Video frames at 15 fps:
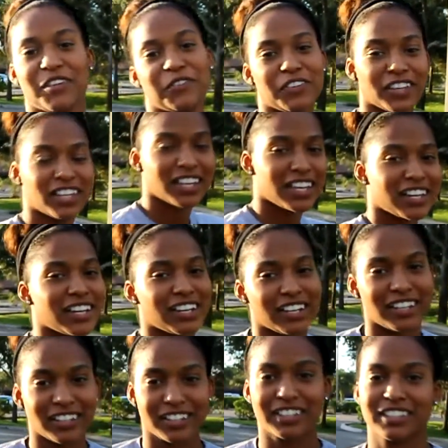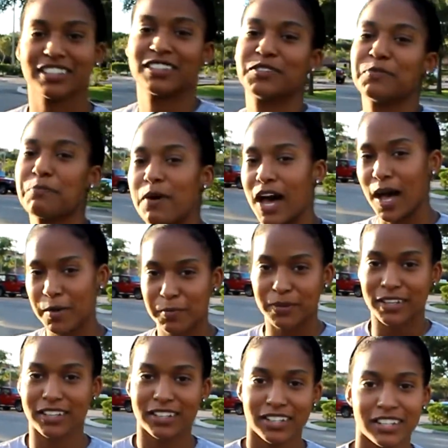Feeling good,
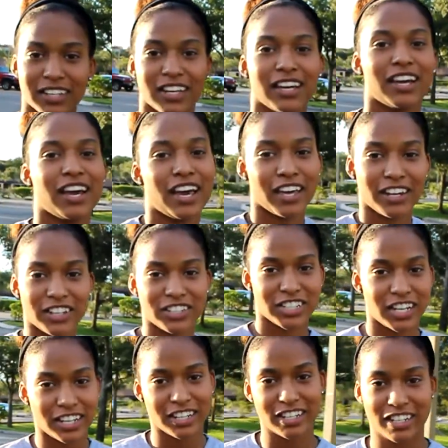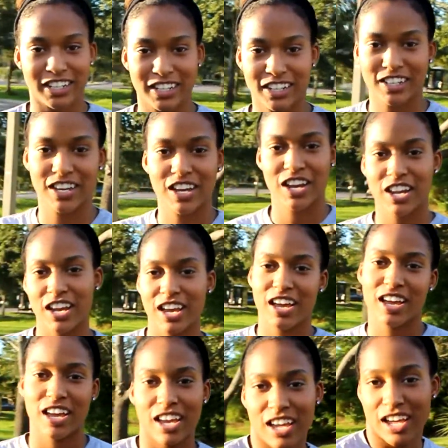popping, energetic.
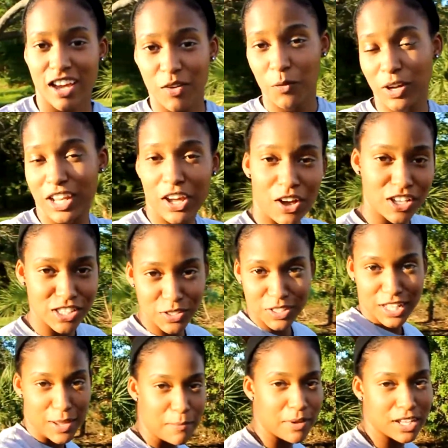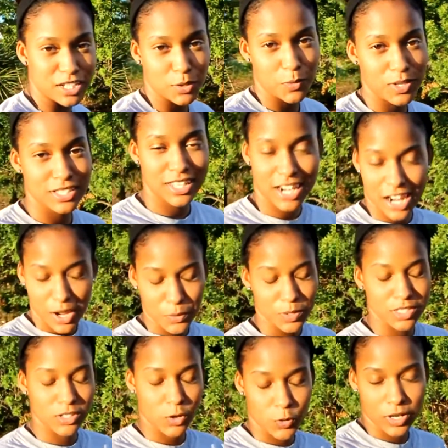What he also didn't mention was that I
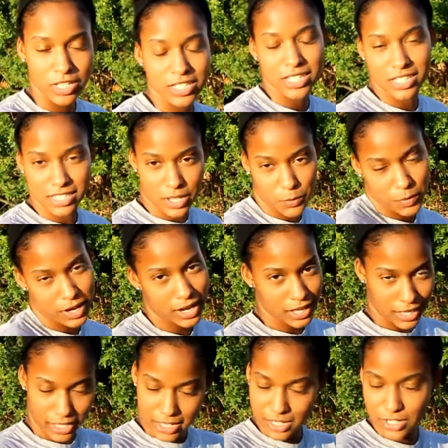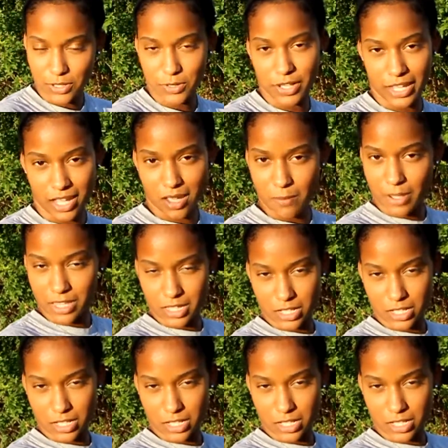was going to say what I like and don't like I